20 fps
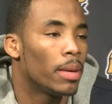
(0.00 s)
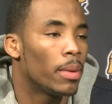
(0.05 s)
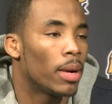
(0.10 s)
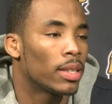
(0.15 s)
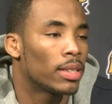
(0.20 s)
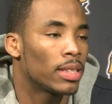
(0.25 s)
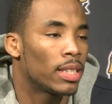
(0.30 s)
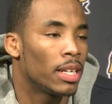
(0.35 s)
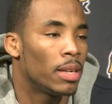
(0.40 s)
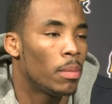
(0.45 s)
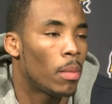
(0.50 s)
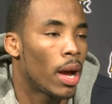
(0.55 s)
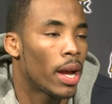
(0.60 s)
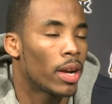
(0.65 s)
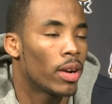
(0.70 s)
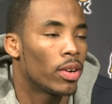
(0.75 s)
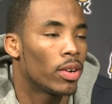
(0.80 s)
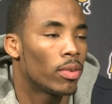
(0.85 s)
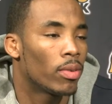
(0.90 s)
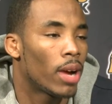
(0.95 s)
I seen
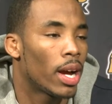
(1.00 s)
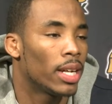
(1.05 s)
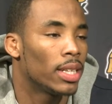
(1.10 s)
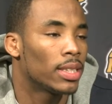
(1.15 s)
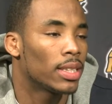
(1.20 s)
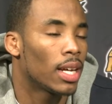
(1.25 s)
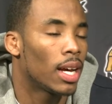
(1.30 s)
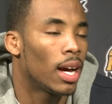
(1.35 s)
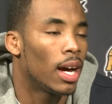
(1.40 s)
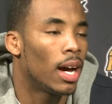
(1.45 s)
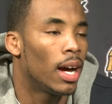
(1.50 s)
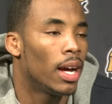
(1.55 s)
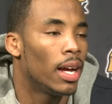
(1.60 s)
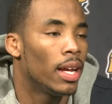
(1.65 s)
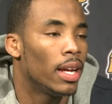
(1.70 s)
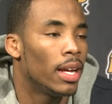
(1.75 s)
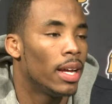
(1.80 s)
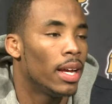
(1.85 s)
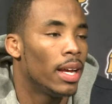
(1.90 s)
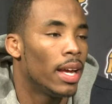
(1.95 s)
Mike on the right side,
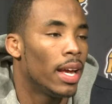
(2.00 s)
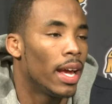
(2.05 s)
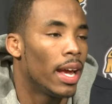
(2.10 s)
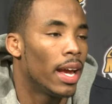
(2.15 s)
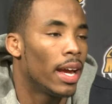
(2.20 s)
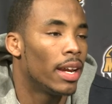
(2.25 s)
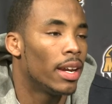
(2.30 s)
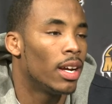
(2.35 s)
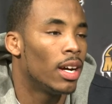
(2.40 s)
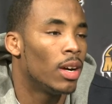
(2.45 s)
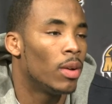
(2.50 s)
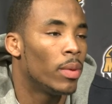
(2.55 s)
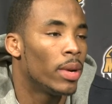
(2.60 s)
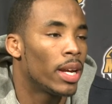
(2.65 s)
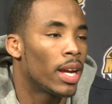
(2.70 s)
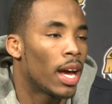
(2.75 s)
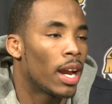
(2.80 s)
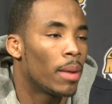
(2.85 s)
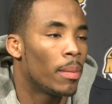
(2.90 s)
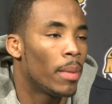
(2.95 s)
and uh, we
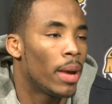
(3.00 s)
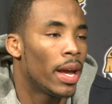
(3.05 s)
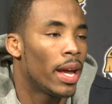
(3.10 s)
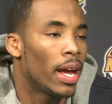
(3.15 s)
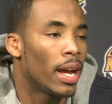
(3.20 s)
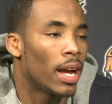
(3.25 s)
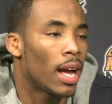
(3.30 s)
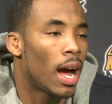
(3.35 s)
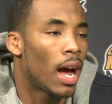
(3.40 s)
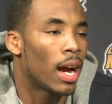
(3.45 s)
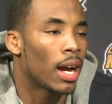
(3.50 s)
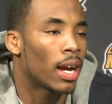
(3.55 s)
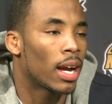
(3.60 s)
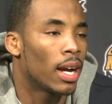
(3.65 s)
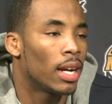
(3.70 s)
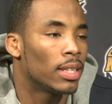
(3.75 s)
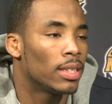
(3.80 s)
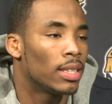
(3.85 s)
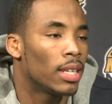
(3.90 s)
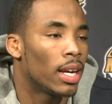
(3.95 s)
kind of made eye
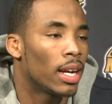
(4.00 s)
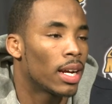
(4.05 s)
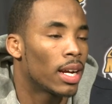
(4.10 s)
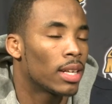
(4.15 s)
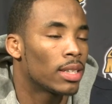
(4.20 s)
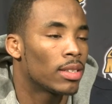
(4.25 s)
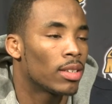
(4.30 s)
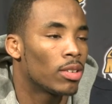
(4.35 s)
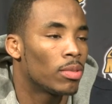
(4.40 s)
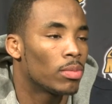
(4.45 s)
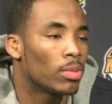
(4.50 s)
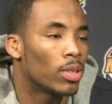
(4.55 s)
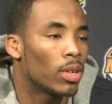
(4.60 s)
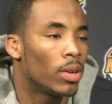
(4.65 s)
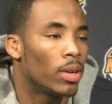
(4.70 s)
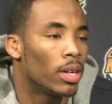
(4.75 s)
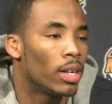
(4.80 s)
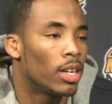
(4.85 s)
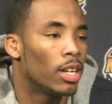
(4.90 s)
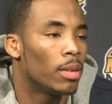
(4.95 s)
contact. I told him
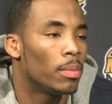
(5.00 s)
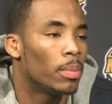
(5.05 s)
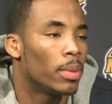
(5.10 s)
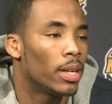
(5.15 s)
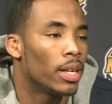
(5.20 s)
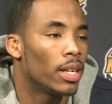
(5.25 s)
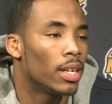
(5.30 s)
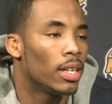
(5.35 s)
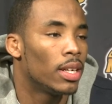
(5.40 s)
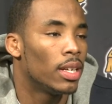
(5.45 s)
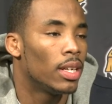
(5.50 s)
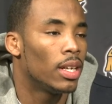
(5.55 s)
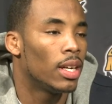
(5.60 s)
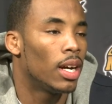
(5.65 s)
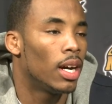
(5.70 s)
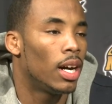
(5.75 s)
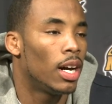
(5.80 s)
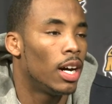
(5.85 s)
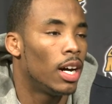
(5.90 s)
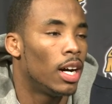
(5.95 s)
throw it up, and
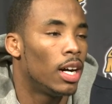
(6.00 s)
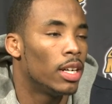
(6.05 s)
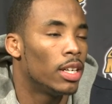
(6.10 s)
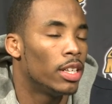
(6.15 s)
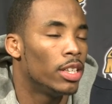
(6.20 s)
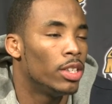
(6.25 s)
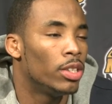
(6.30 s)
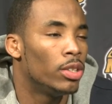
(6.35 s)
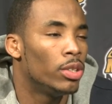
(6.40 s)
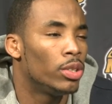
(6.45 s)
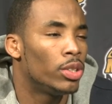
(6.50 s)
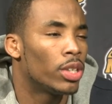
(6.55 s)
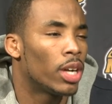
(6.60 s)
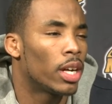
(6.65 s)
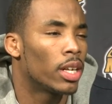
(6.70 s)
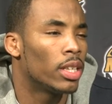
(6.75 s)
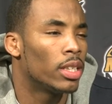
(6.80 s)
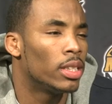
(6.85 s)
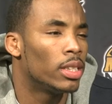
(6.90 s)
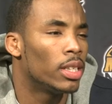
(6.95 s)
uh, the dude
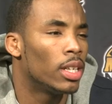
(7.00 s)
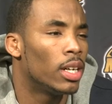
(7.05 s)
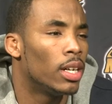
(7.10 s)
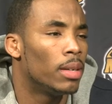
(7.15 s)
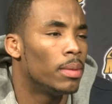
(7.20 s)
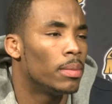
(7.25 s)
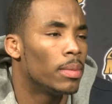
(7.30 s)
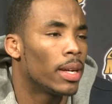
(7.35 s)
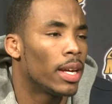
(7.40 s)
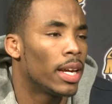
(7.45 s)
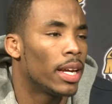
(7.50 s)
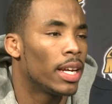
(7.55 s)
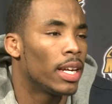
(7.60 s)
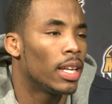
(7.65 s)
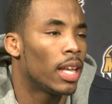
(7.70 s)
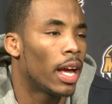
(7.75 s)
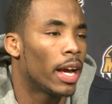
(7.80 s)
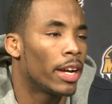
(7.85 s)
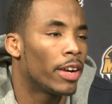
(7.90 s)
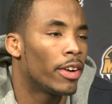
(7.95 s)
tried to jump, and he like